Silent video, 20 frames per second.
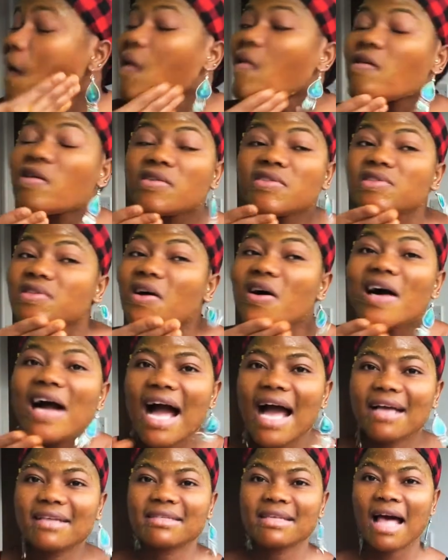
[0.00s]
So
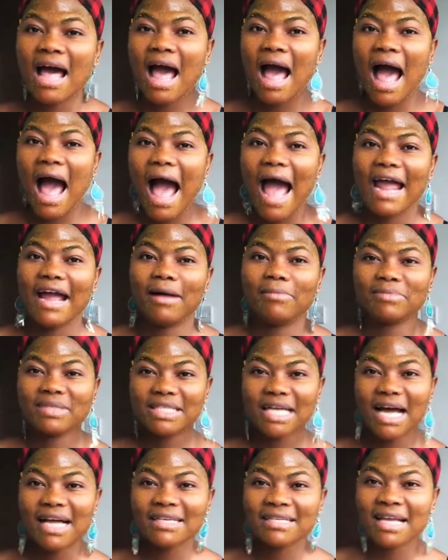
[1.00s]
guys, I am
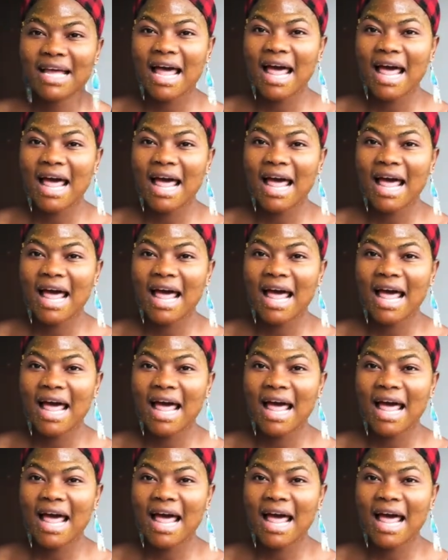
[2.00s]
done.